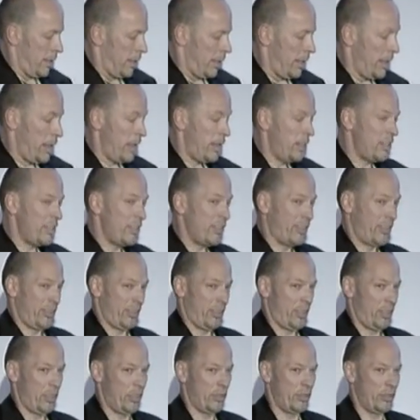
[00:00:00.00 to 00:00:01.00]
And
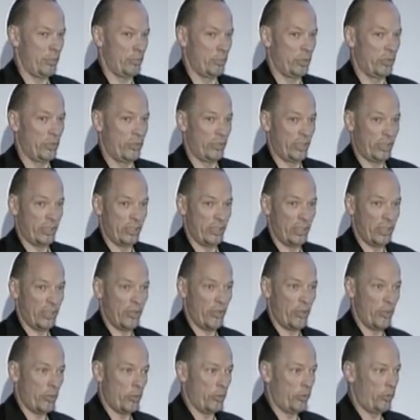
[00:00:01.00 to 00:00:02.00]
in particular,
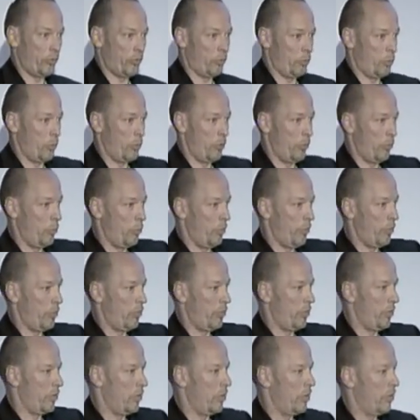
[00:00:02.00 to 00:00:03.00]
those with
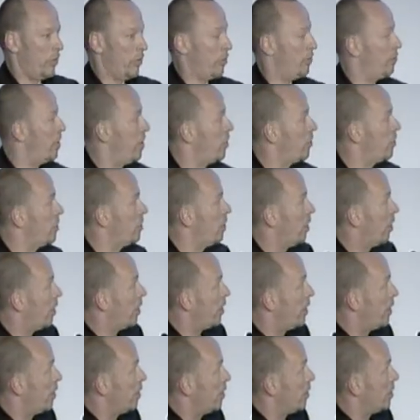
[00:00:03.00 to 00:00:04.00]
the very
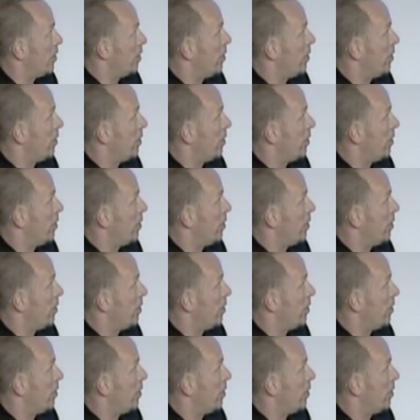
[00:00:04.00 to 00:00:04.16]
high